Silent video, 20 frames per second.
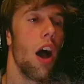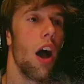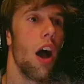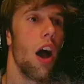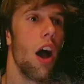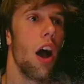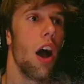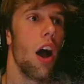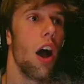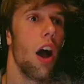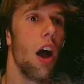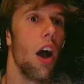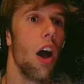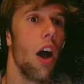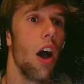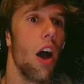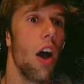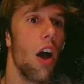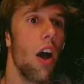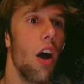
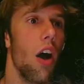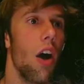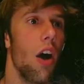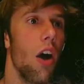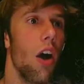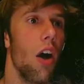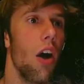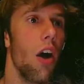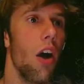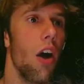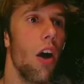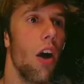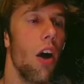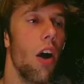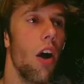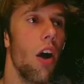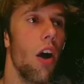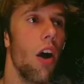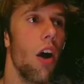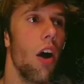
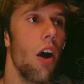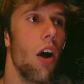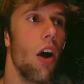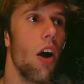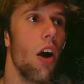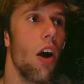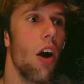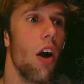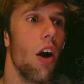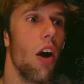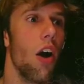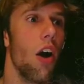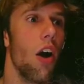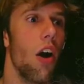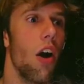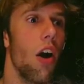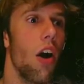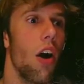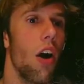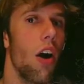(silence)